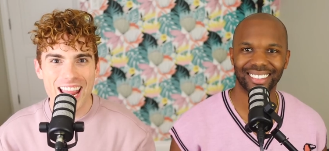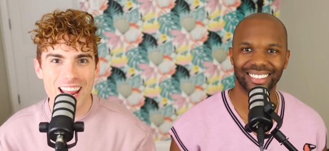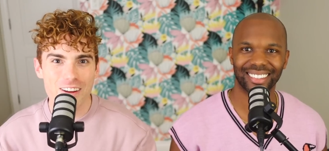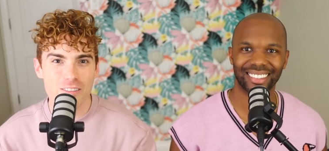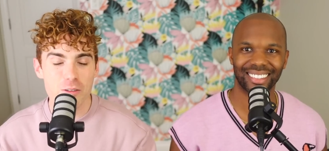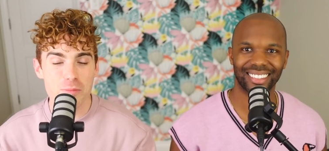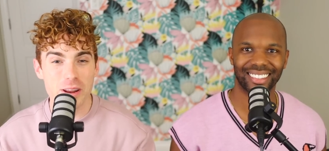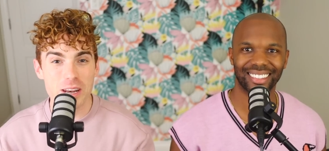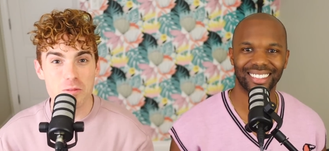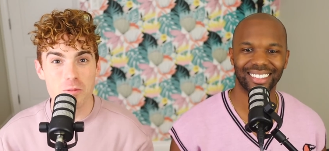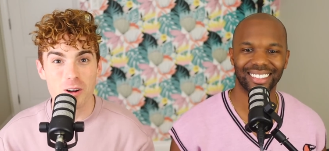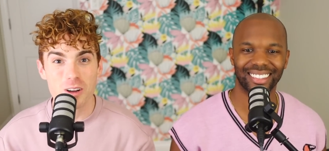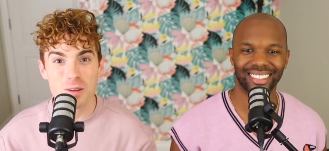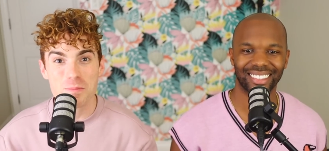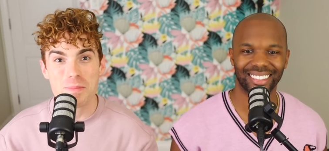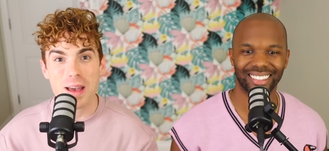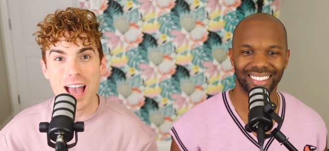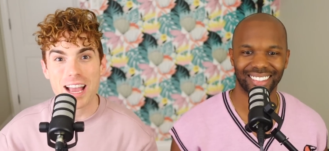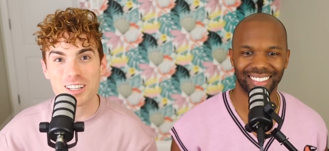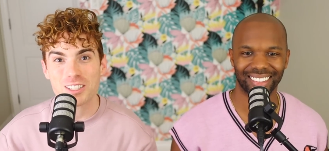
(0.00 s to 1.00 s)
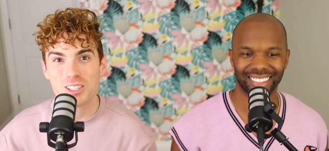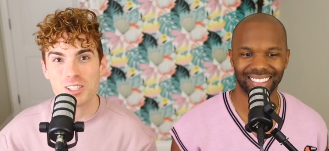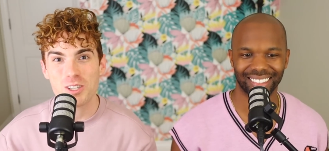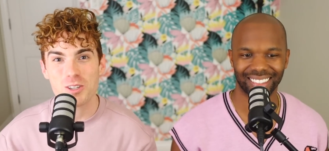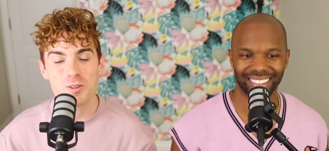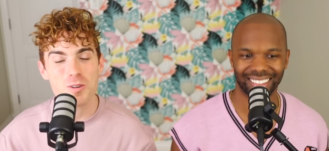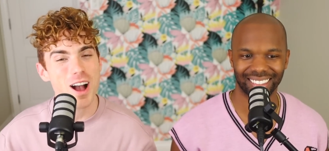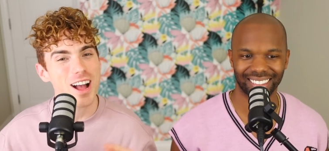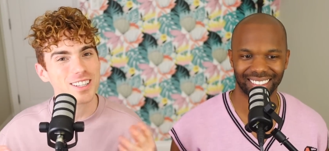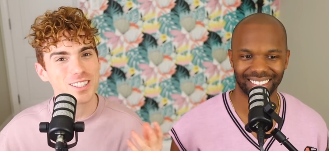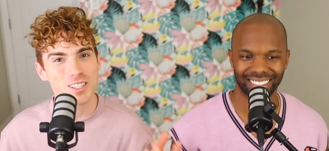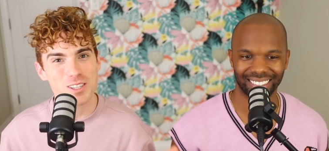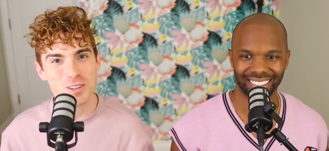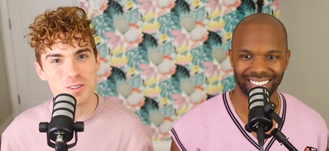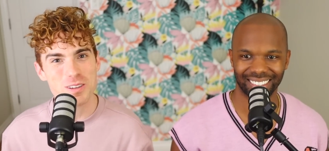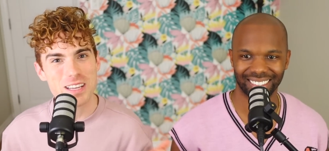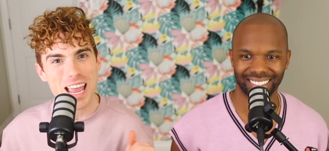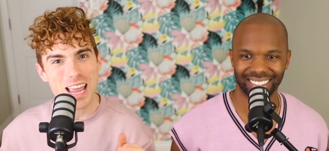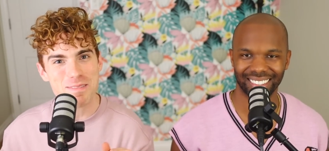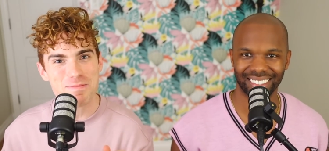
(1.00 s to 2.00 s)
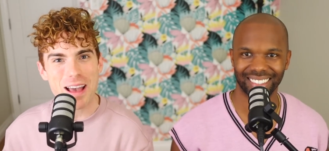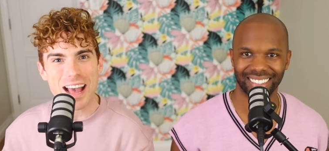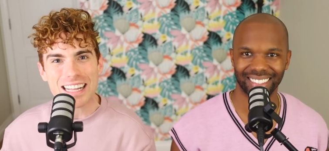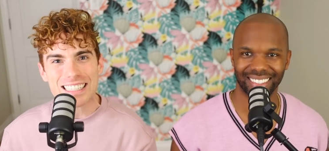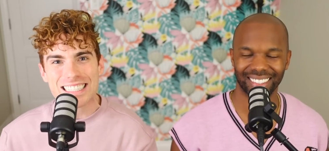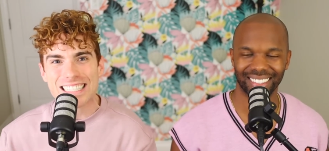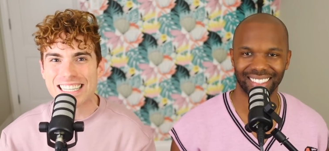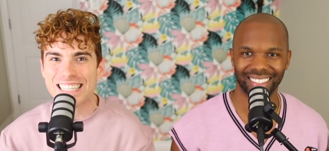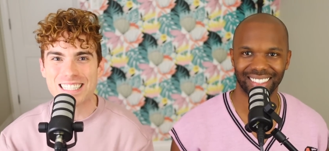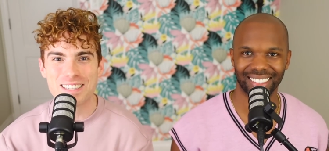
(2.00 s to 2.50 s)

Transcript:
Speaker 1: Hey, everybody, welcome back to Two Gay Matts.